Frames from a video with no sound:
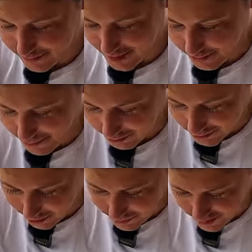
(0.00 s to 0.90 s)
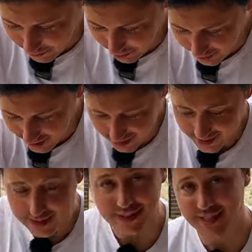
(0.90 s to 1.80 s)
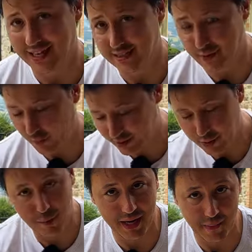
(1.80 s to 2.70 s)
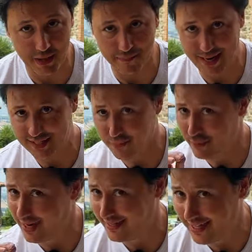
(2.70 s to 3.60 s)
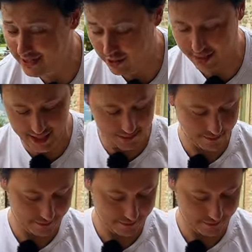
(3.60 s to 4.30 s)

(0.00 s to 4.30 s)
big mountain of semola here Gets a bit windy, we're making a bit of mess, but that's okay.